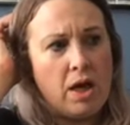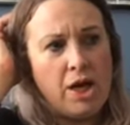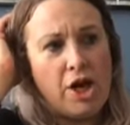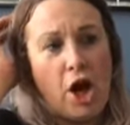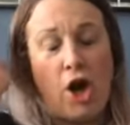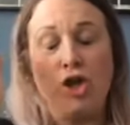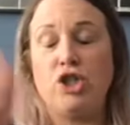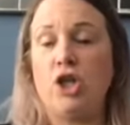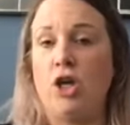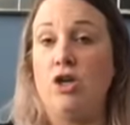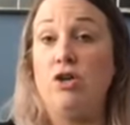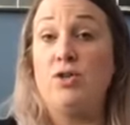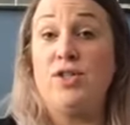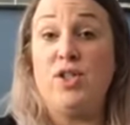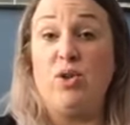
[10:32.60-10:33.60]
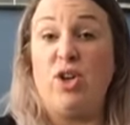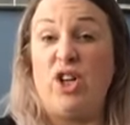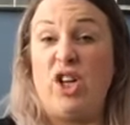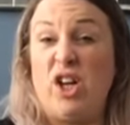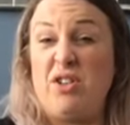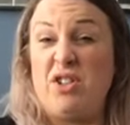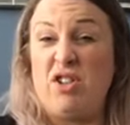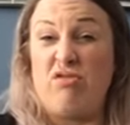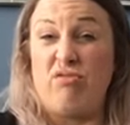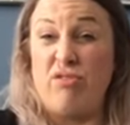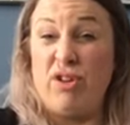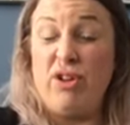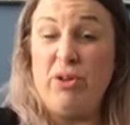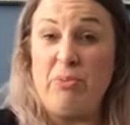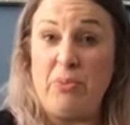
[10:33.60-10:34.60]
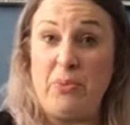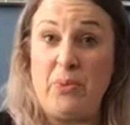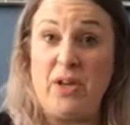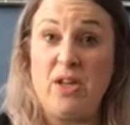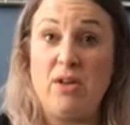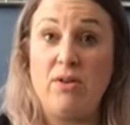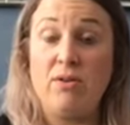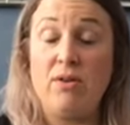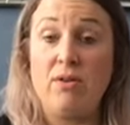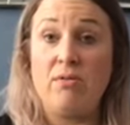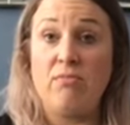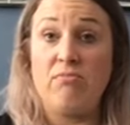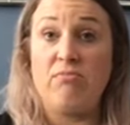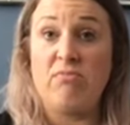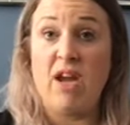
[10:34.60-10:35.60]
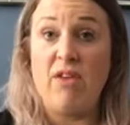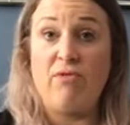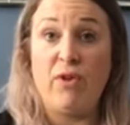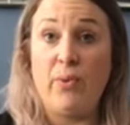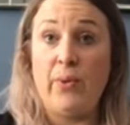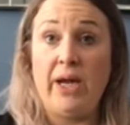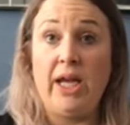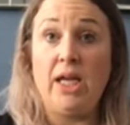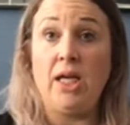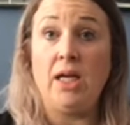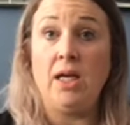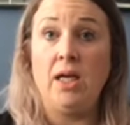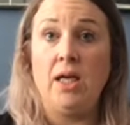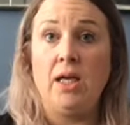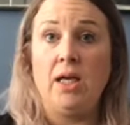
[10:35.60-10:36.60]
you know, are you still going to go to group when you every week?